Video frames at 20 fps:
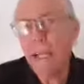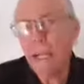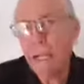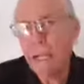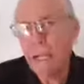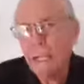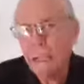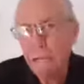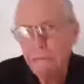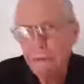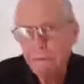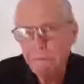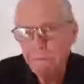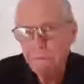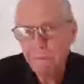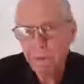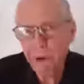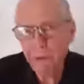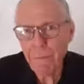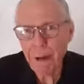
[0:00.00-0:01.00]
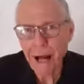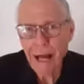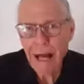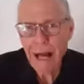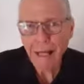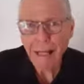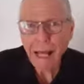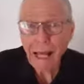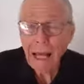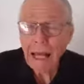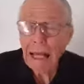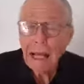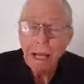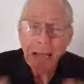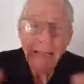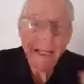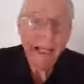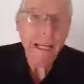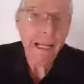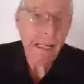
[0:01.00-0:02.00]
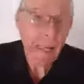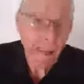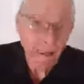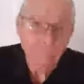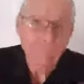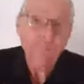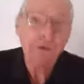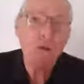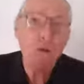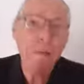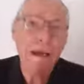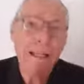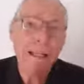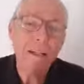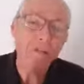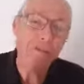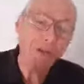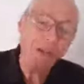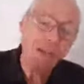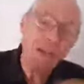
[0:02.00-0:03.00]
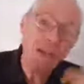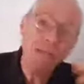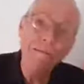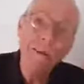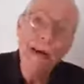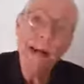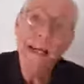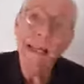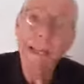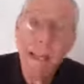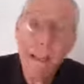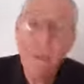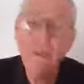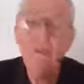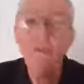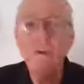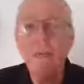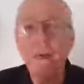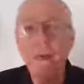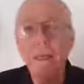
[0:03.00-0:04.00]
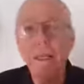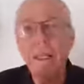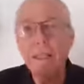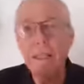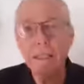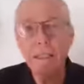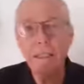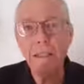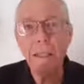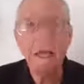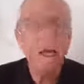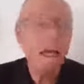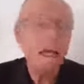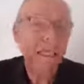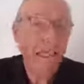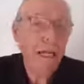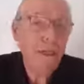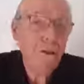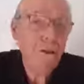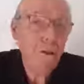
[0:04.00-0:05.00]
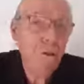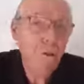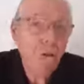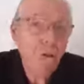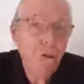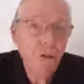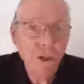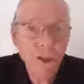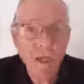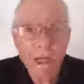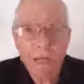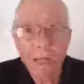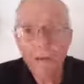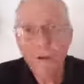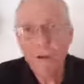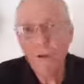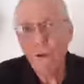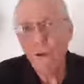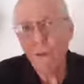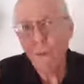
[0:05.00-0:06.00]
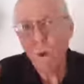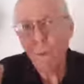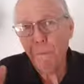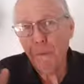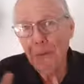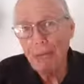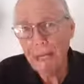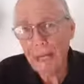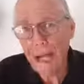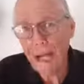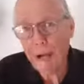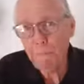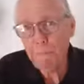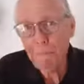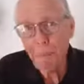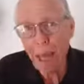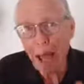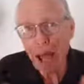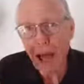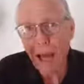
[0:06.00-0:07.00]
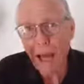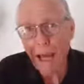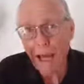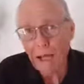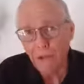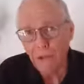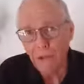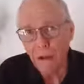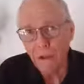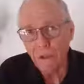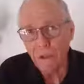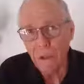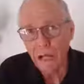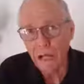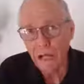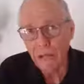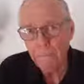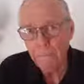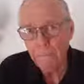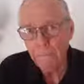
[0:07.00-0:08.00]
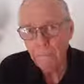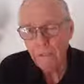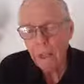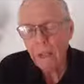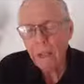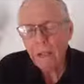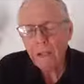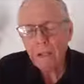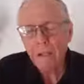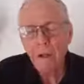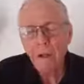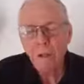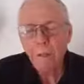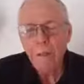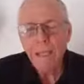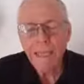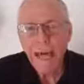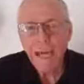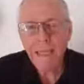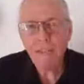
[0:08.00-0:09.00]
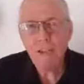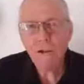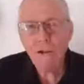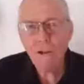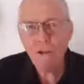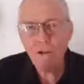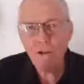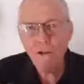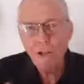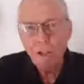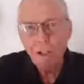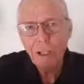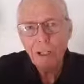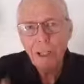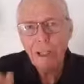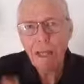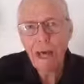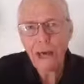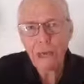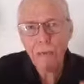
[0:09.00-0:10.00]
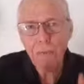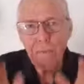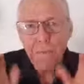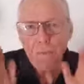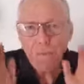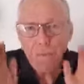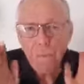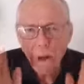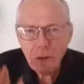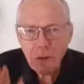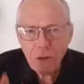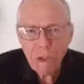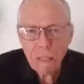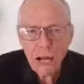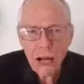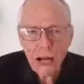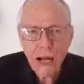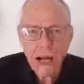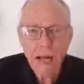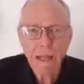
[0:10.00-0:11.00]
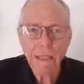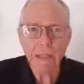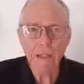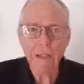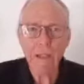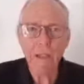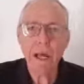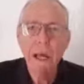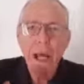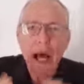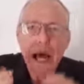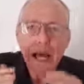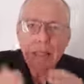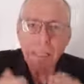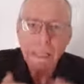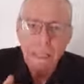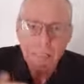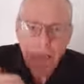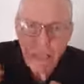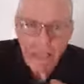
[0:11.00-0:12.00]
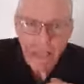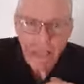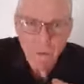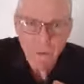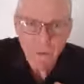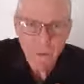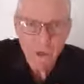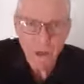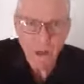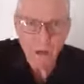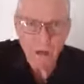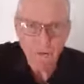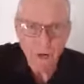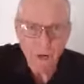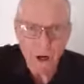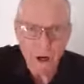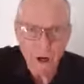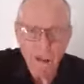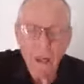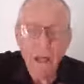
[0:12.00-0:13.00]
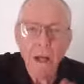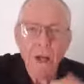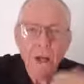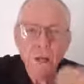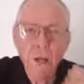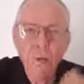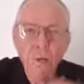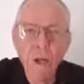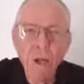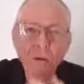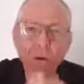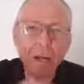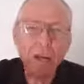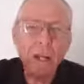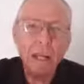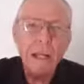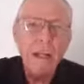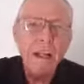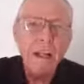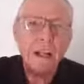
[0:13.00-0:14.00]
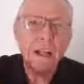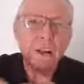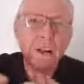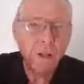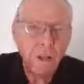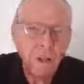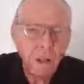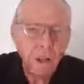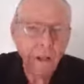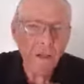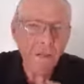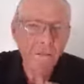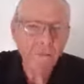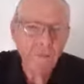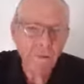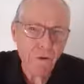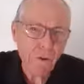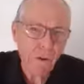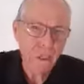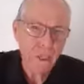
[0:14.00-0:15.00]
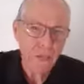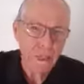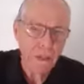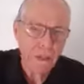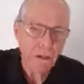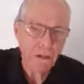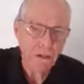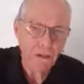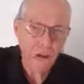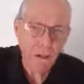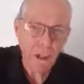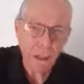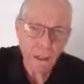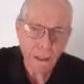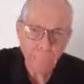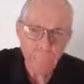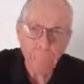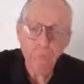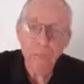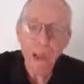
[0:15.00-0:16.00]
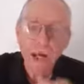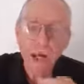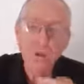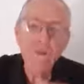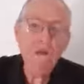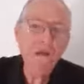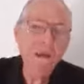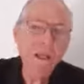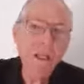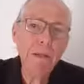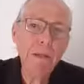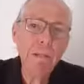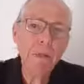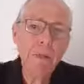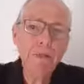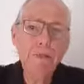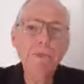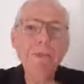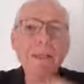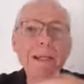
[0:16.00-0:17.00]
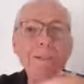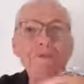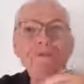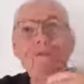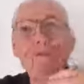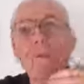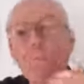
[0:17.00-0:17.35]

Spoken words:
a living from art. And then if you manage to live another 20 years, there's a good chance you will become a household name. So that's the journey that most artists are seeing themselves on. So we're looking at a 30 to 40 year journey, a journey which means you're